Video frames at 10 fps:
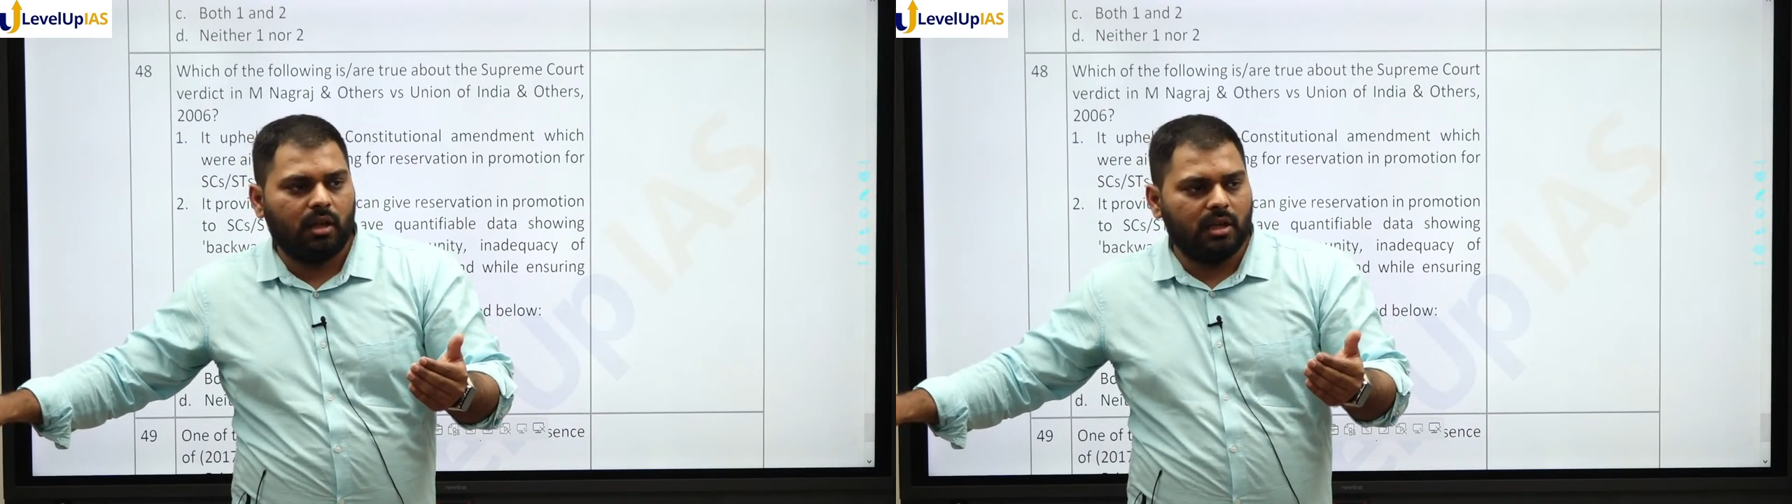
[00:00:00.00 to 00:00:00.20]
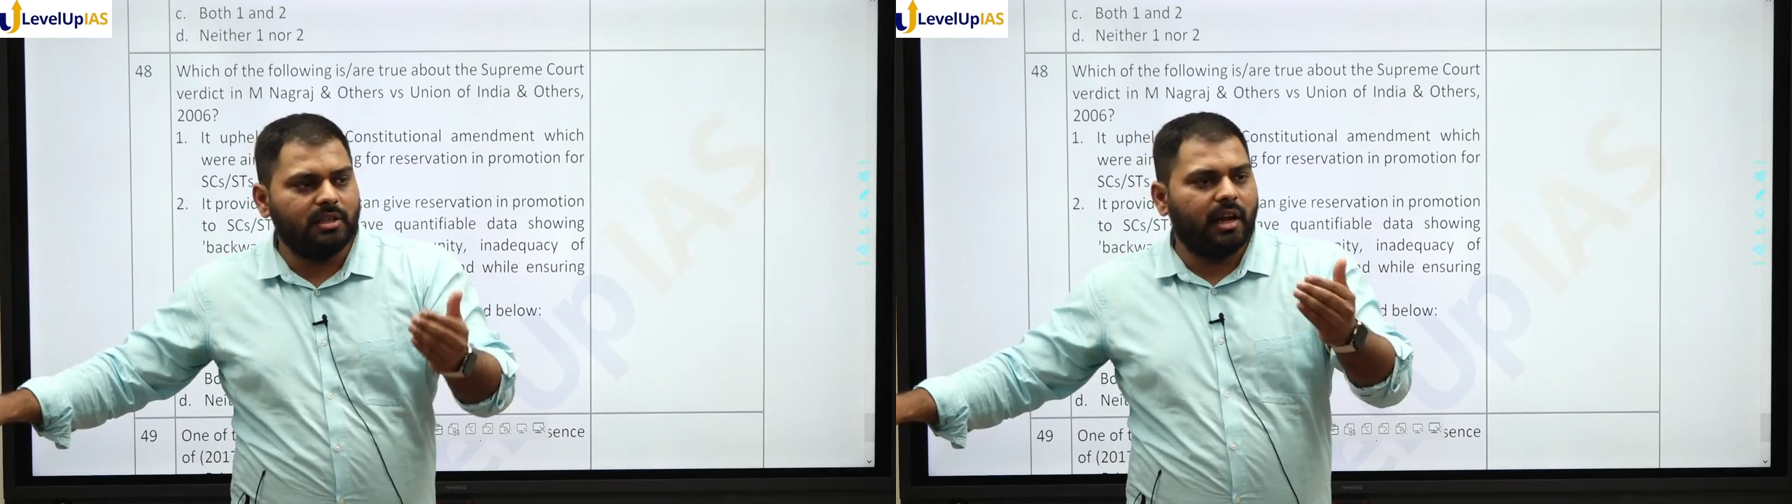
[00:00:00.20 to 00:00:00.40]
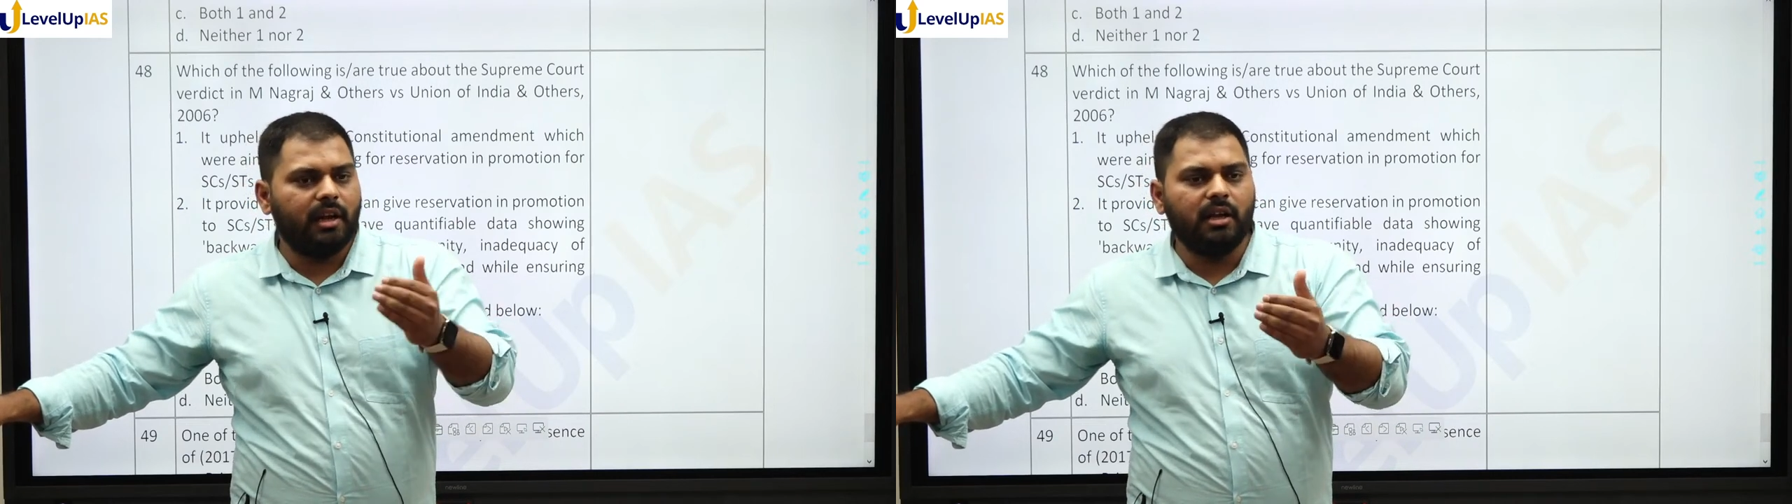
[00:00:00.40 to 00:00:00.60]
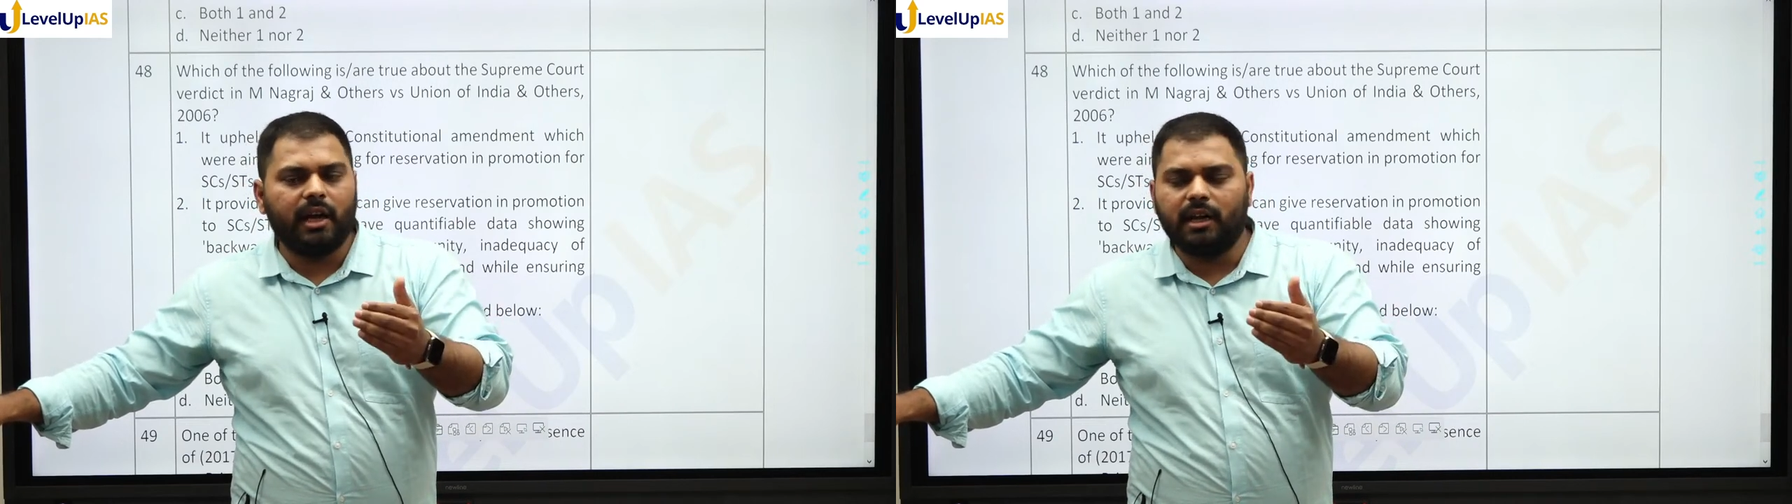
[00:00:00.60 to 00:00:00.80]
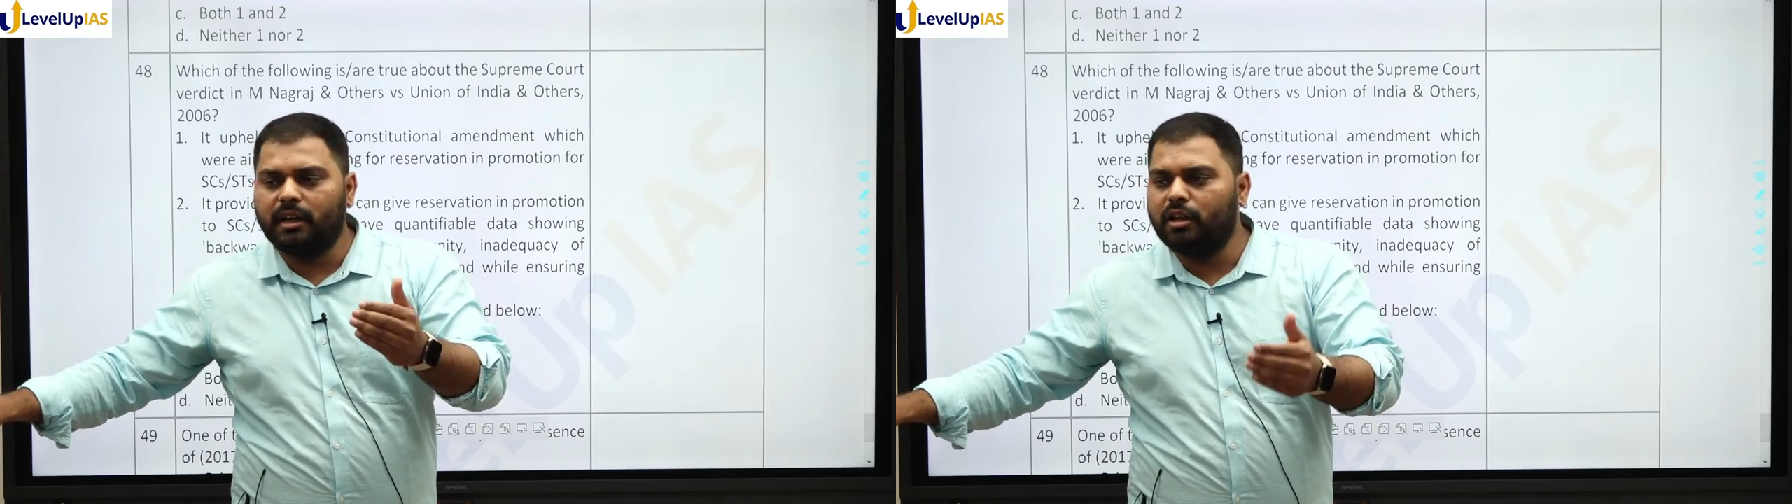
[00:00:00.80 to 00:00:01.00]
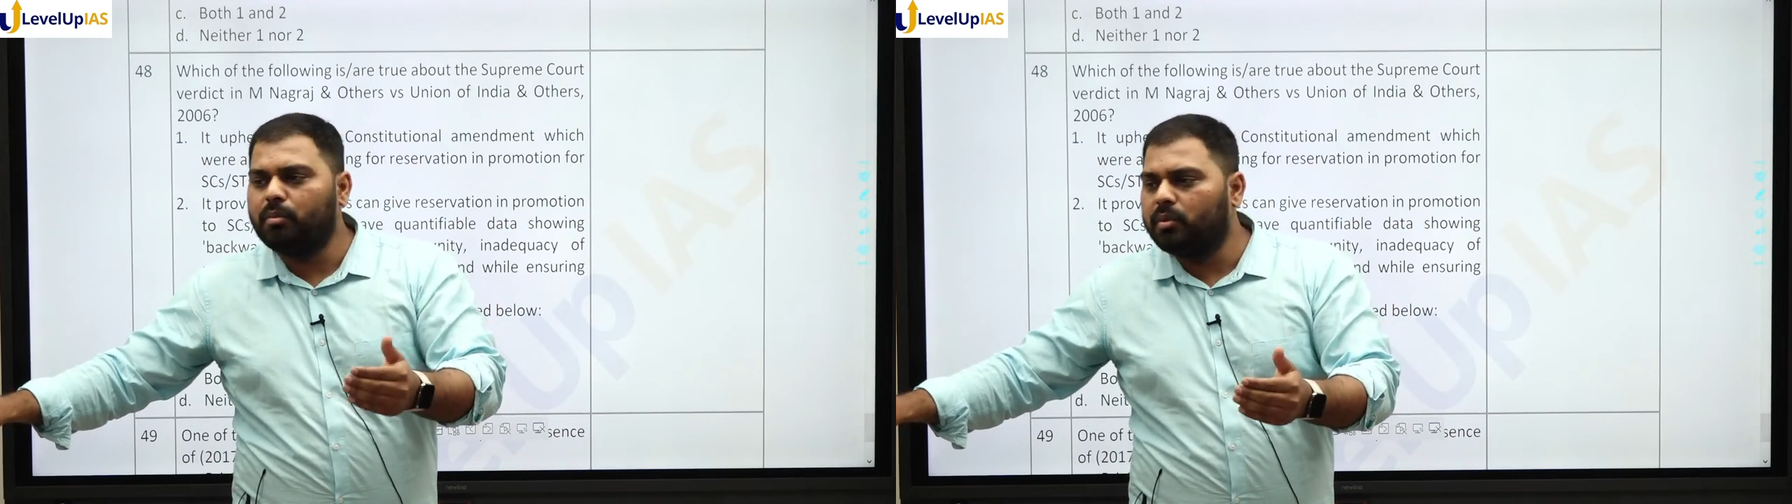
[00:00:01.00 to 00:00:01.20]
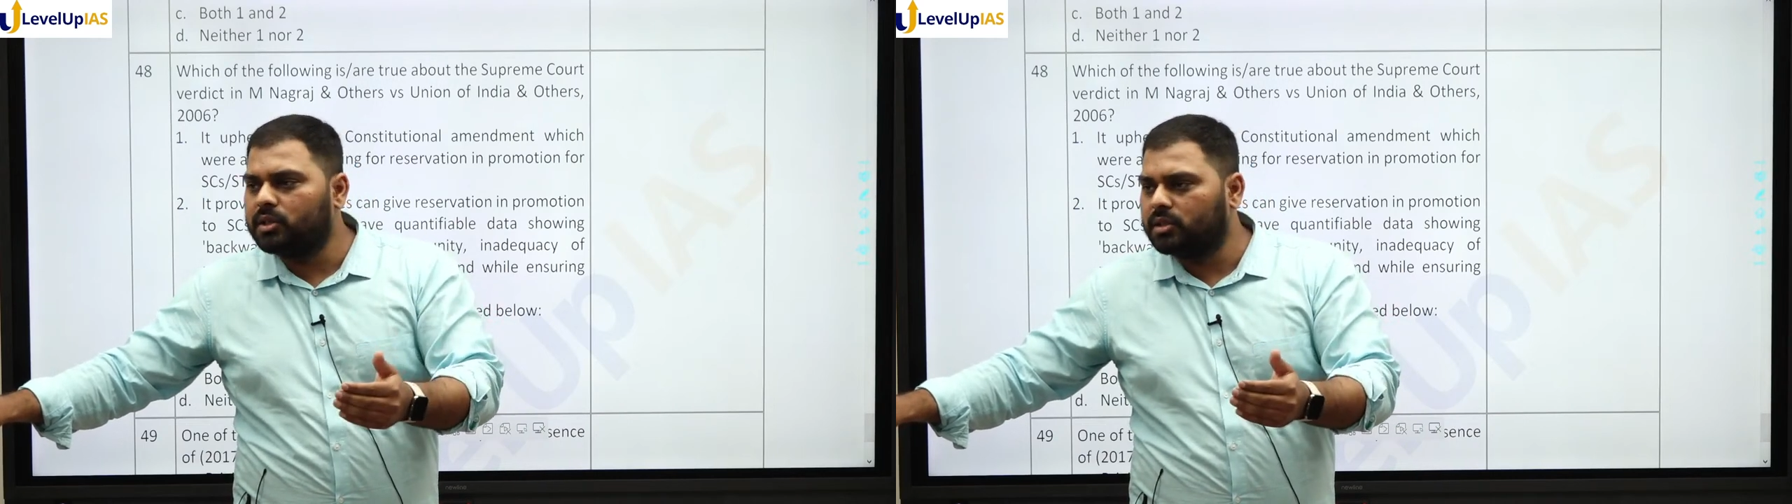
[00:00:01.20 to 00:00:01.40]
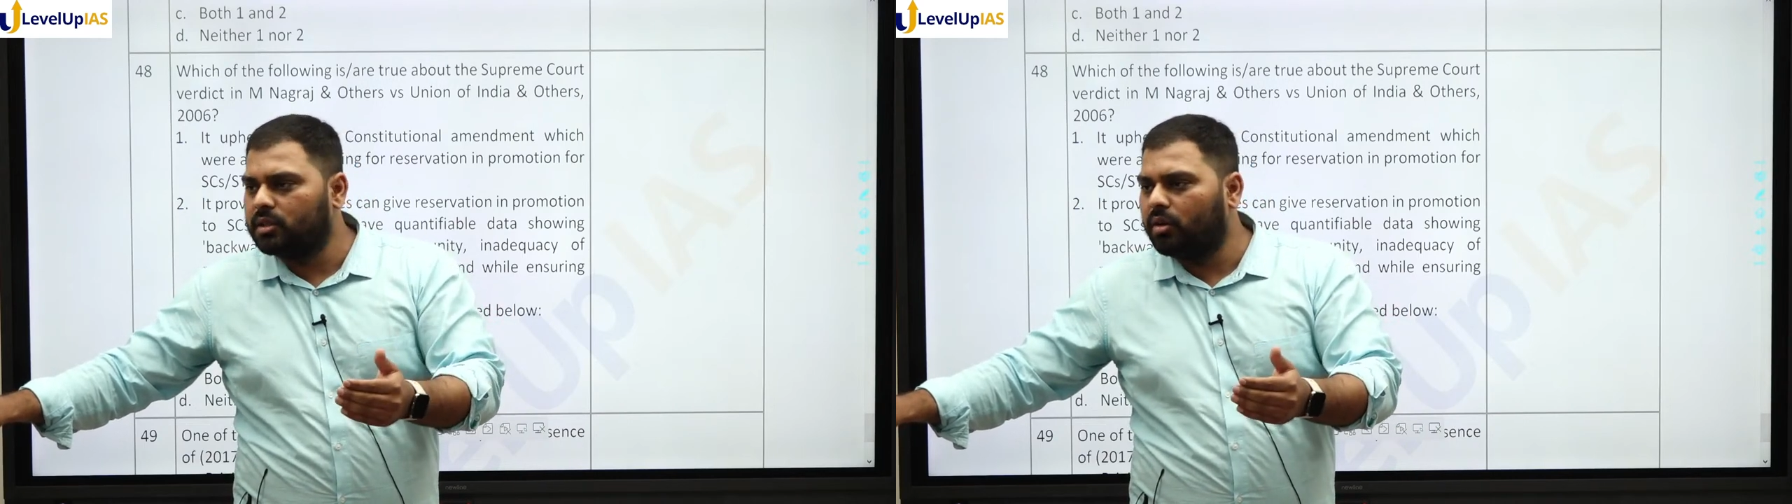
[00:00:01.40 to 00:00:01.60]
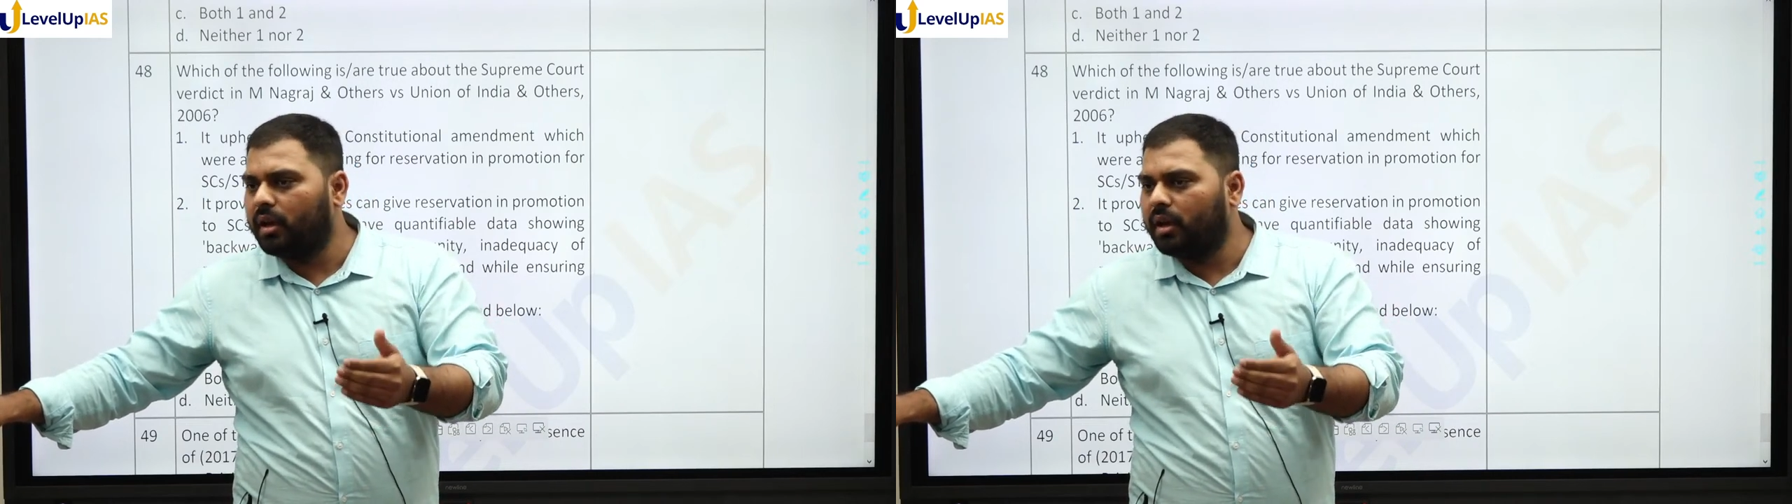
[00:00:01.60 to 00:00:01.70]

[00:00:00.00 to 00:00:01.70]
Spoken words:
is there any category of person or